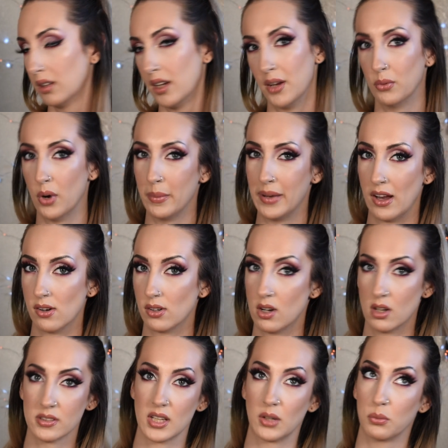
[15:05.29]
And rubbing
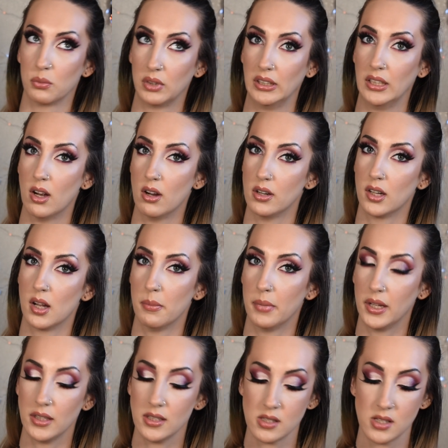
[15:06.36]
alcohol is like really hard to come
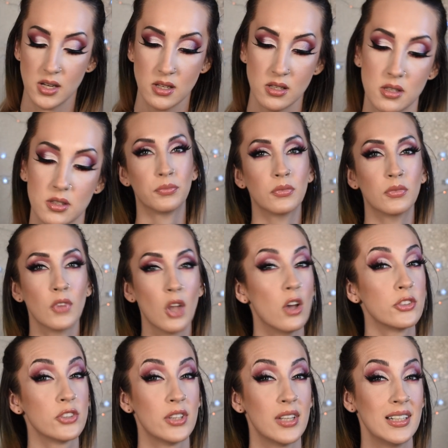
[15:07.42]
by these days.
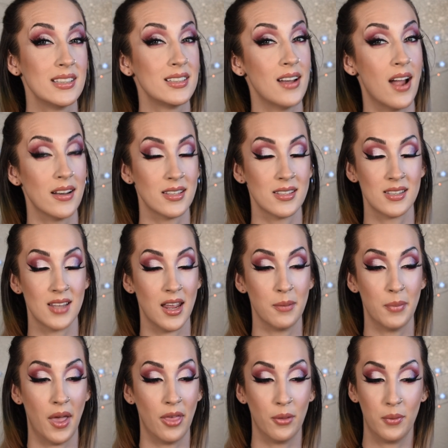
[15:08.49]
Also, that is not to say,
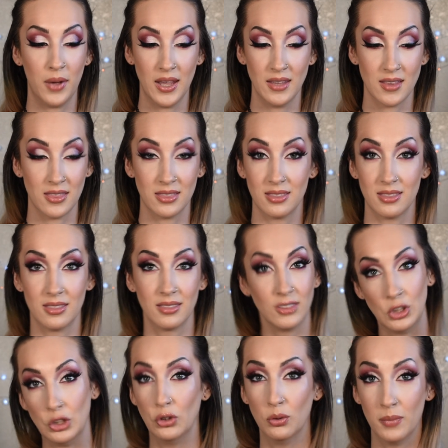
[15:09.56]
by the way, that
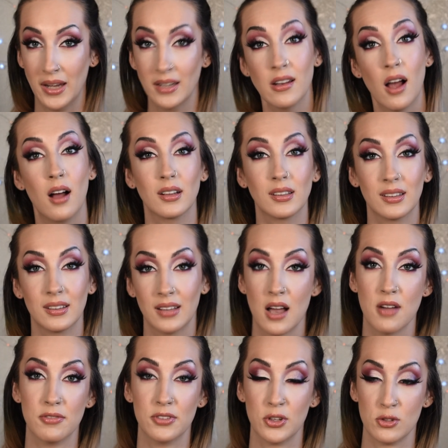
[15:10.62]
you may not
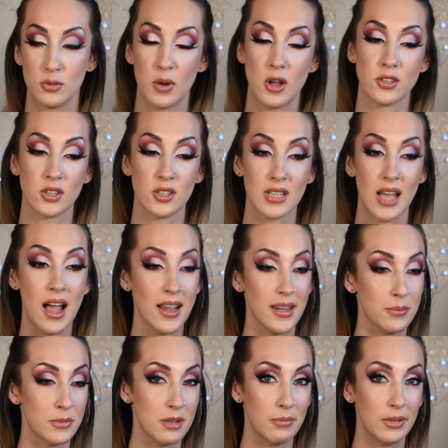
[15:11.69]
love those bronzers. I
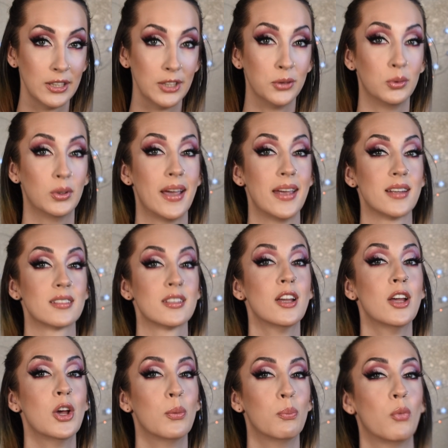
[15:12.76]
am somebody who likes
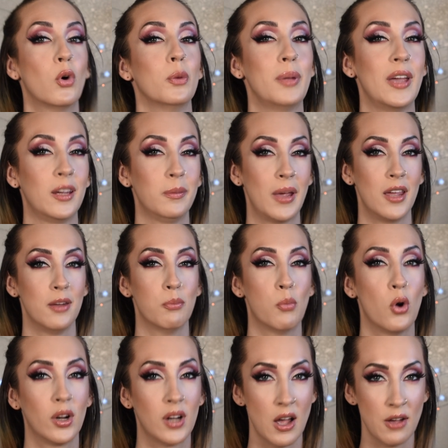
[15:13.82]
more pigment,
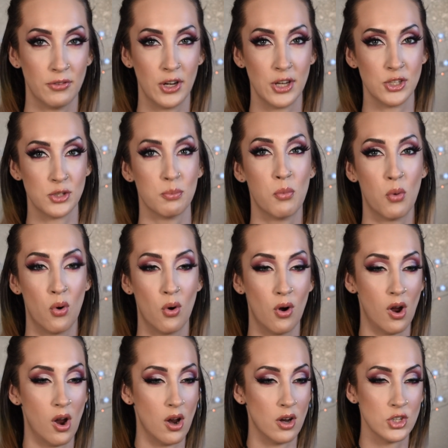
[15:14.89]
more coverage,
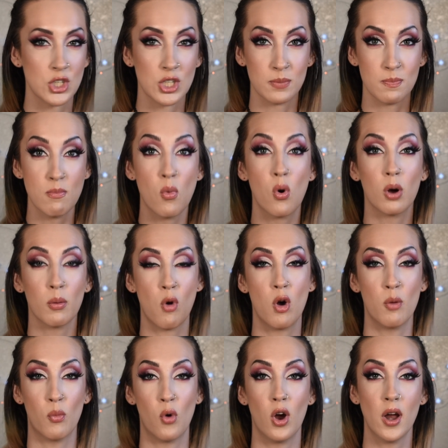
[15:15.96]
more, just more,
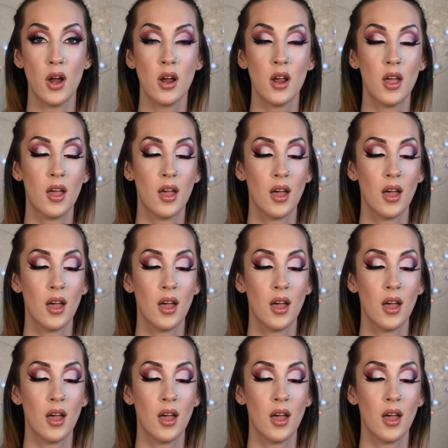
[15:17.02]
more, more.